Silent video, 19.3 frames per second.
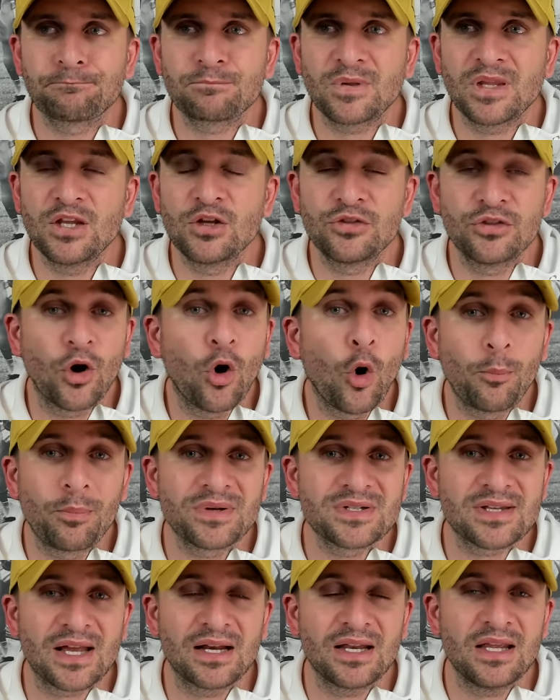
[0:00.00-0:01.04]
The hope
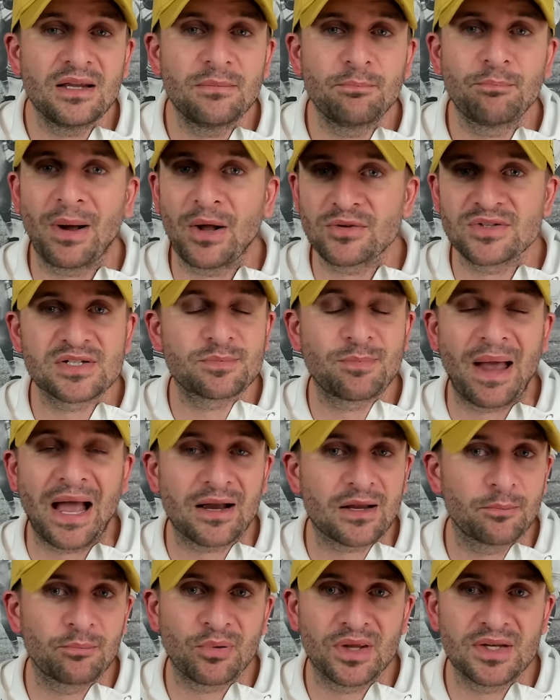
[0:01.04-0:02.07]
is that he bounces back
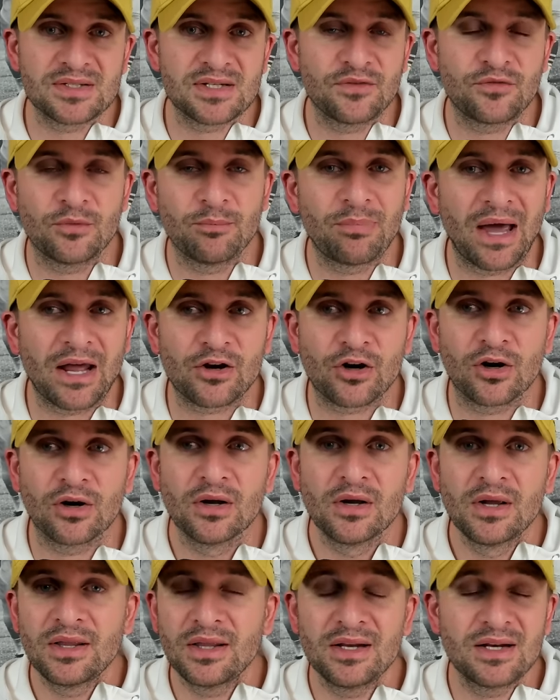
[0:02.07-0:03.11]
and plays even better
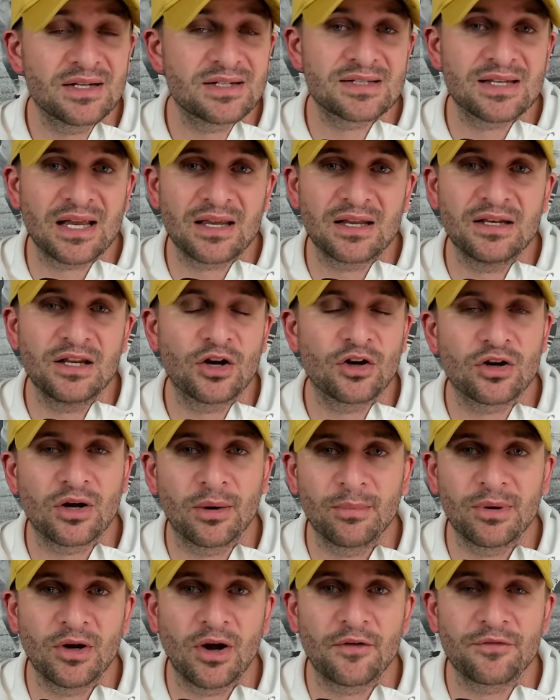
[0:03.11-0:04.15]
in his second year
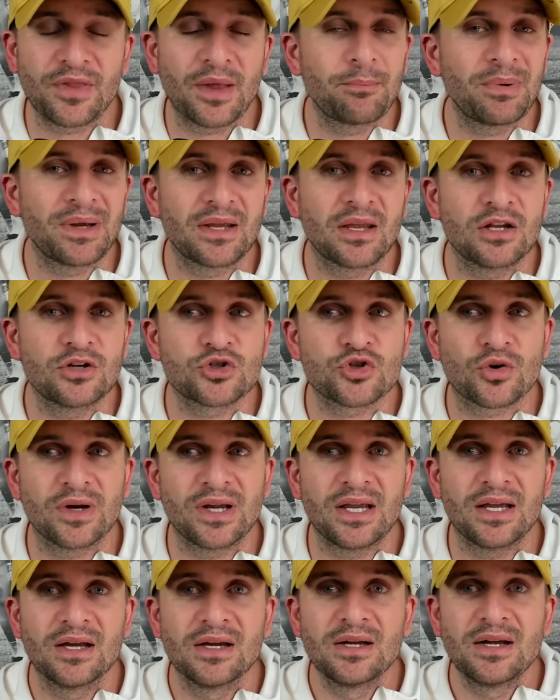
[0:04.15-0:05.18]
coming off that big
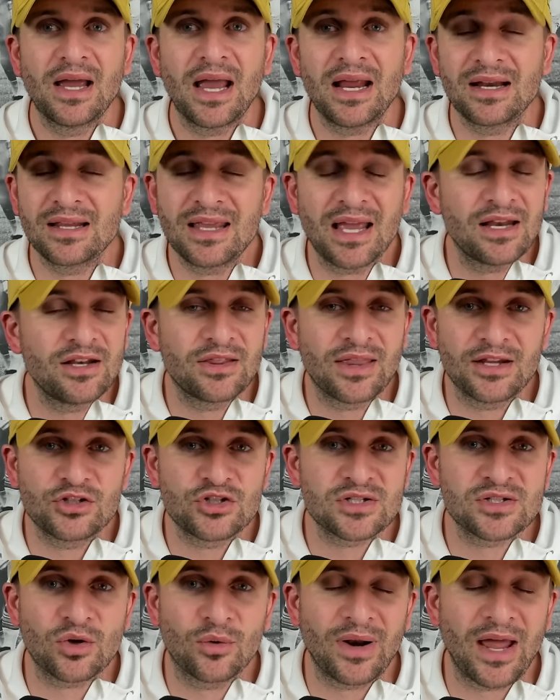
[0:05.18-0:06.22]
injury. And again, they
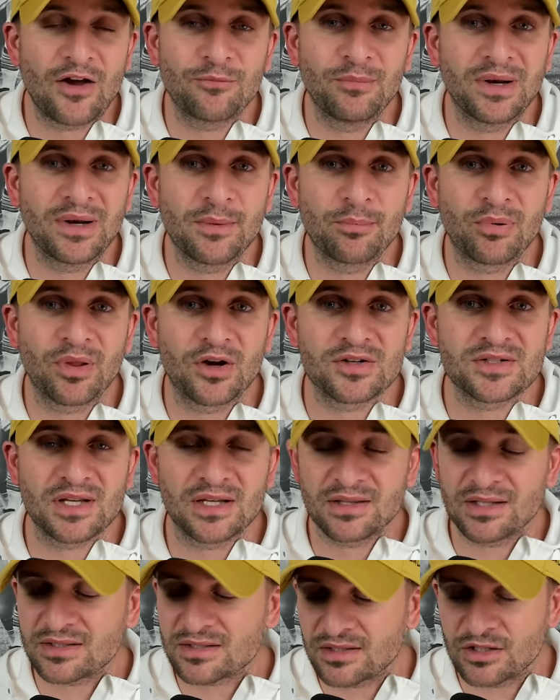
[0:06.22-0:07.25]
just don't have many players like
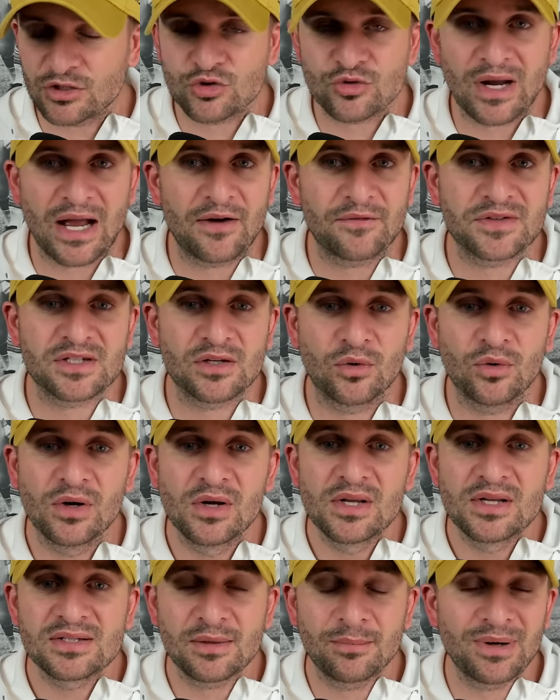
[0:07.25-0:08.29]
this in the draft. So
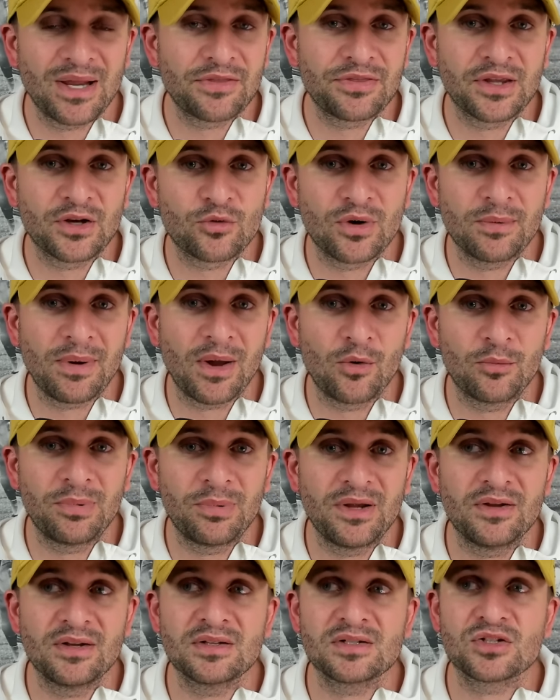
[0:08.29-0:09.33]
somebody I think Green Bay would
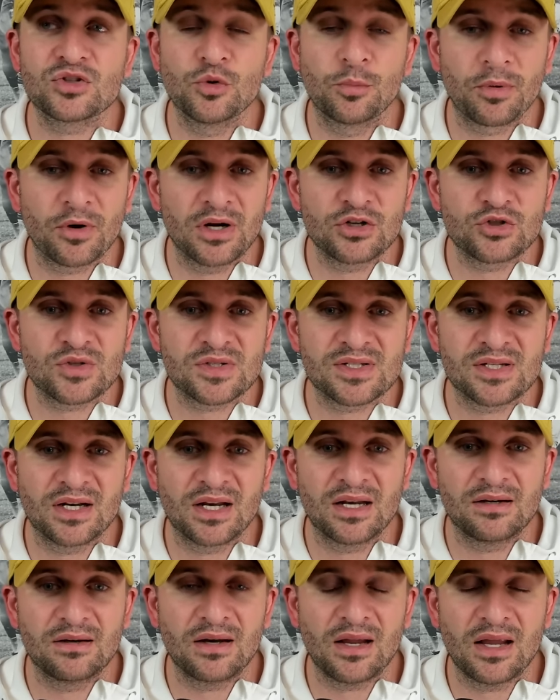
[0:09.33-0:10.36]
be super interested
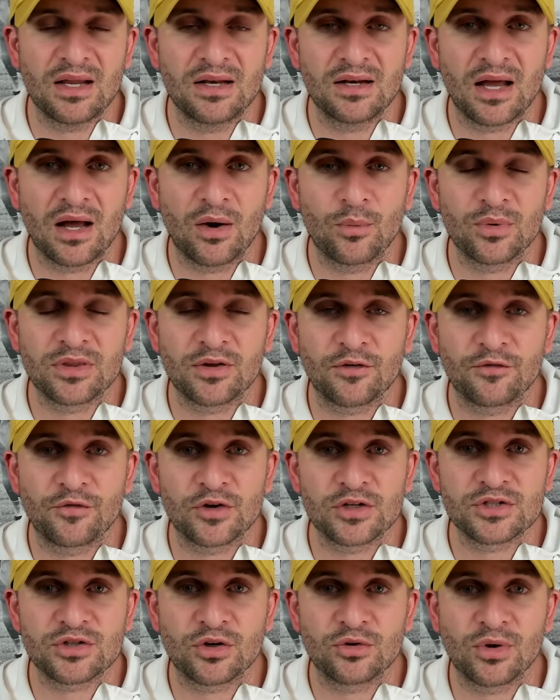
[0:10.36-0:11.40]
in with their
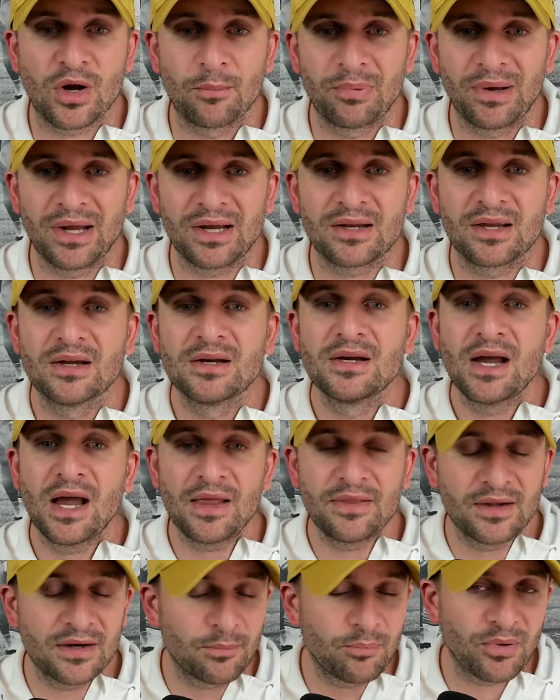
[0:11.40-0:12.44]
first third-round pick. And
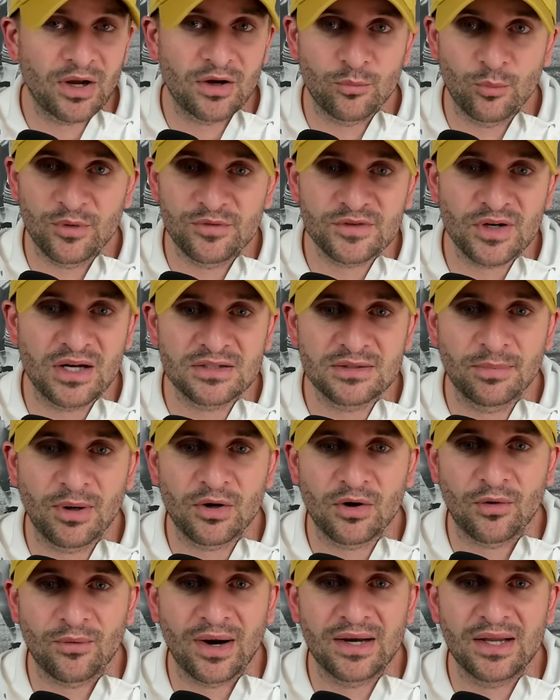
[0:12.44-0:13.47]
then a player we've talked about
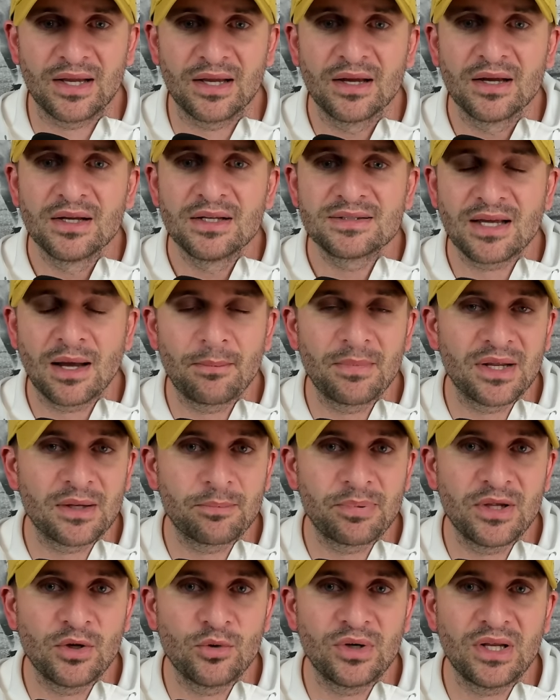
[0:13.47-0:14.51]
already, Dominic
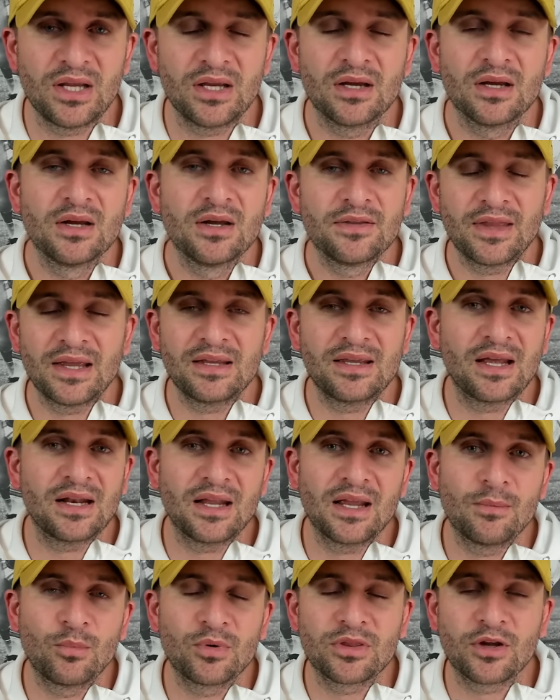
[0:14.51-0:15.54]
Puni. They get
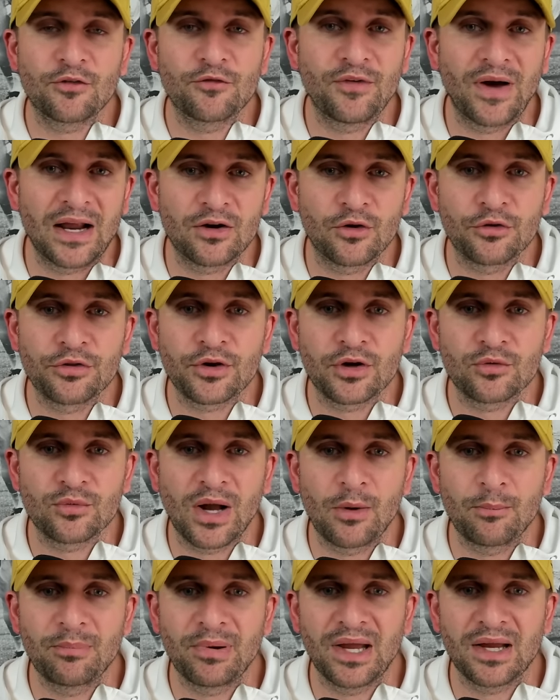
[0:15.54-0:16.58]
him with their final
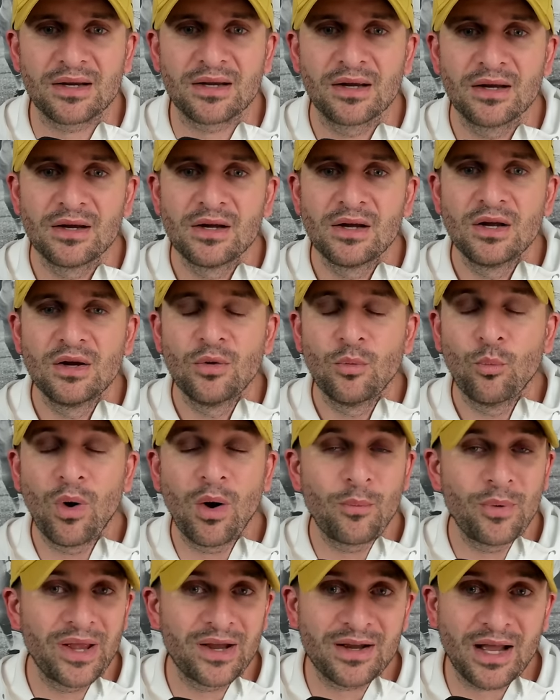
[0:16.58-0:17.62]
third-round pick. What
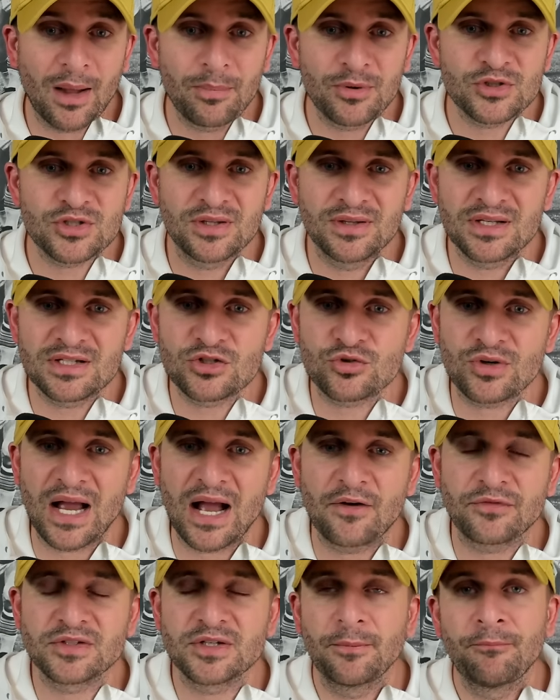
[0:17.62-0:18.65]
we accomplished in this
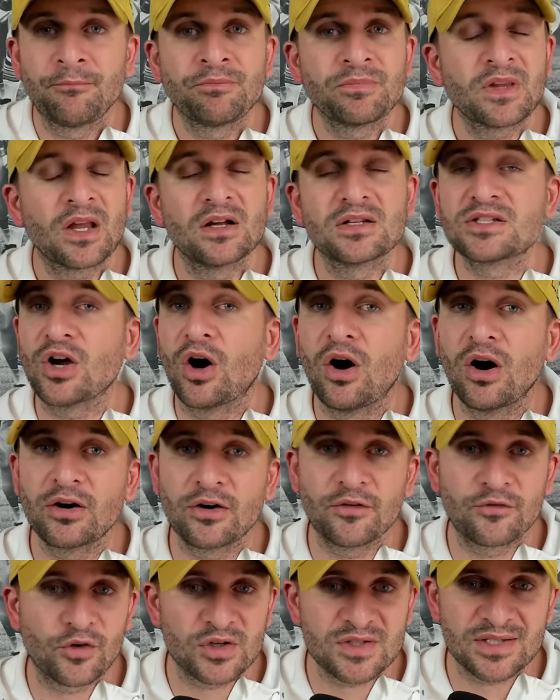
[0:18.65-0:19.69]
draft, a ton of
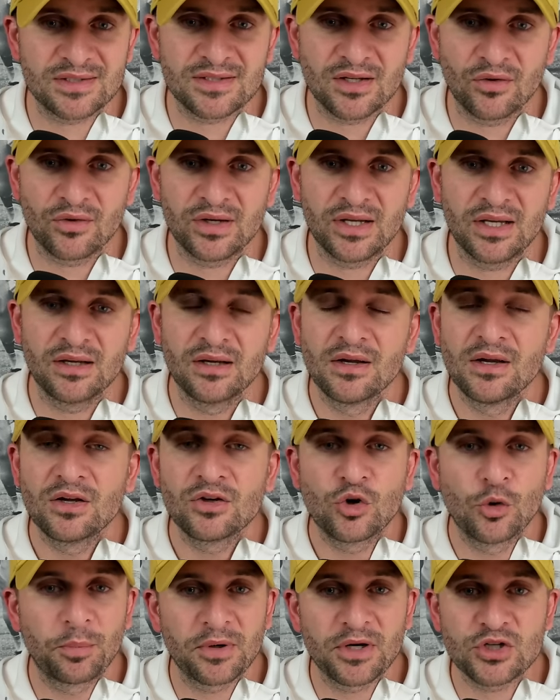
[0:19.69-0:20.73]
versatility.
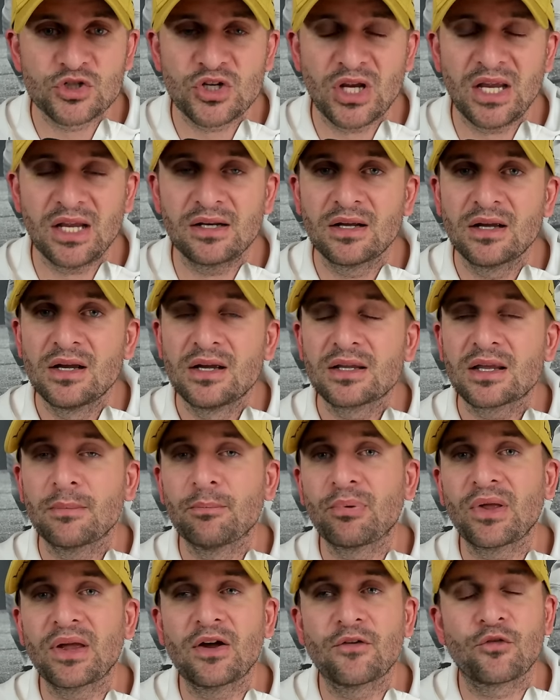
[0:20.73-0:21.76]
Cooper DeJean can
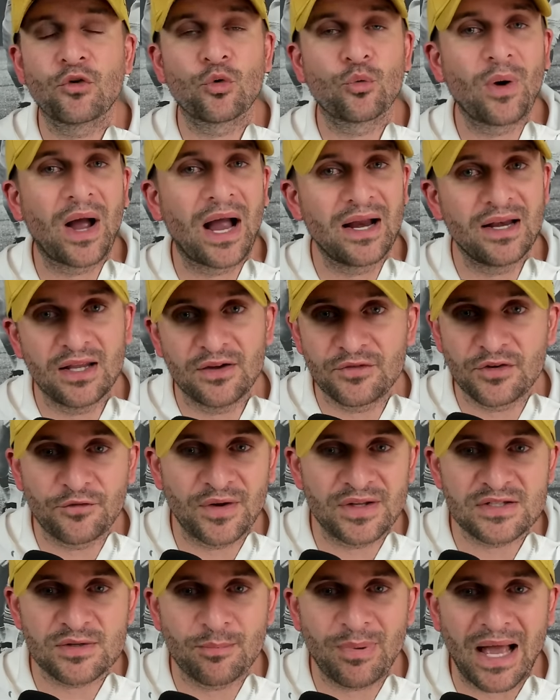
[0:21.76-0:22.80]
play a variety of
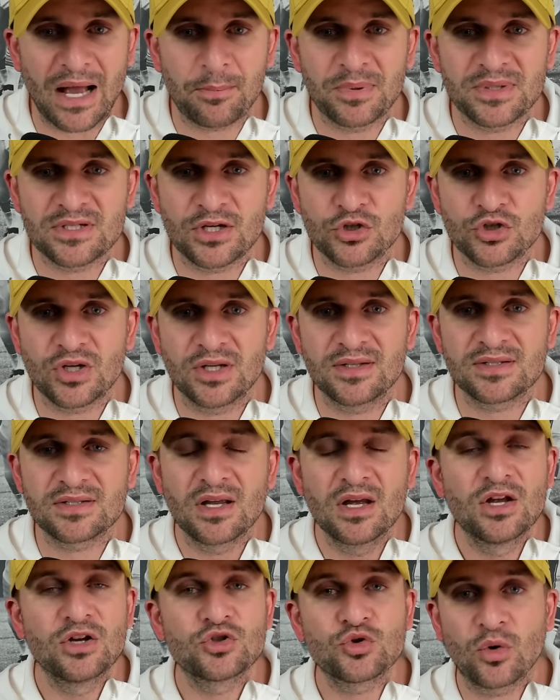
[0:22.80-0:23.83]
defensive back positions.
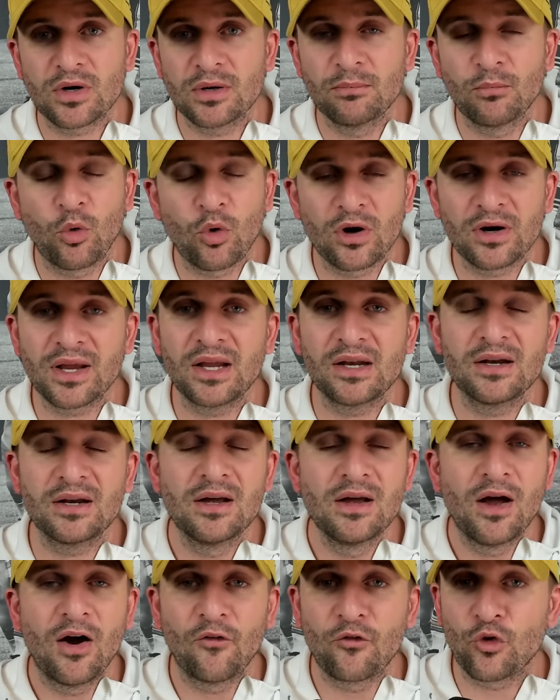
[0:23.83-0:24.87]
Jordan Morgan,
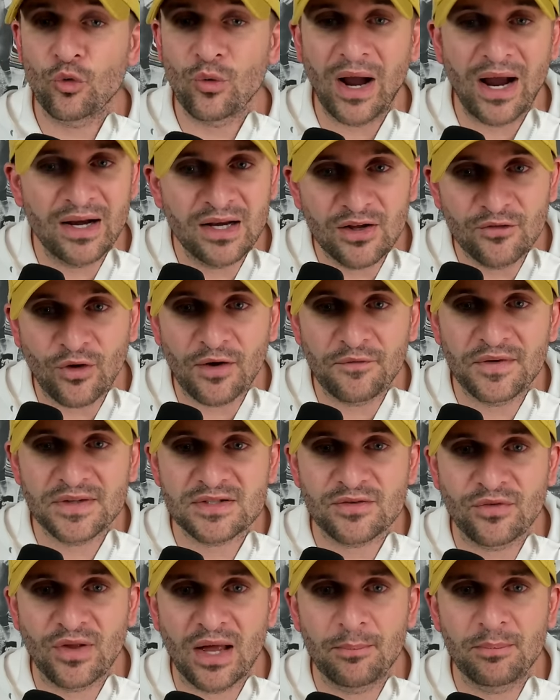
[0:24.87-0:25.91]
a variety of
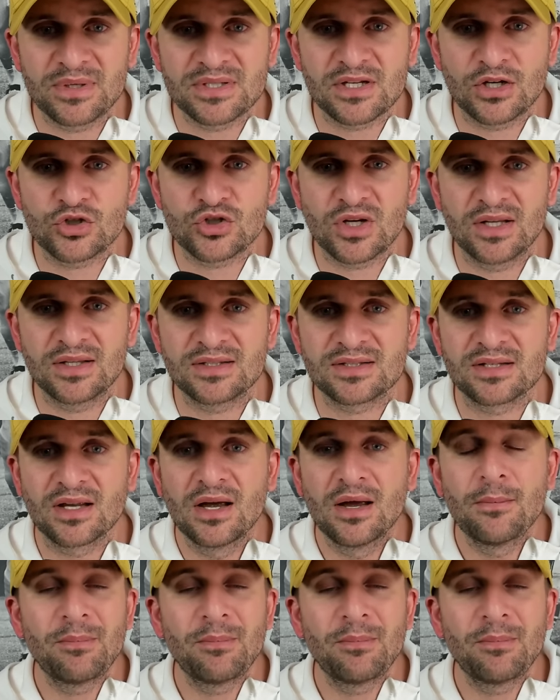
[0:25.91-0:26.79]
offensive line positions.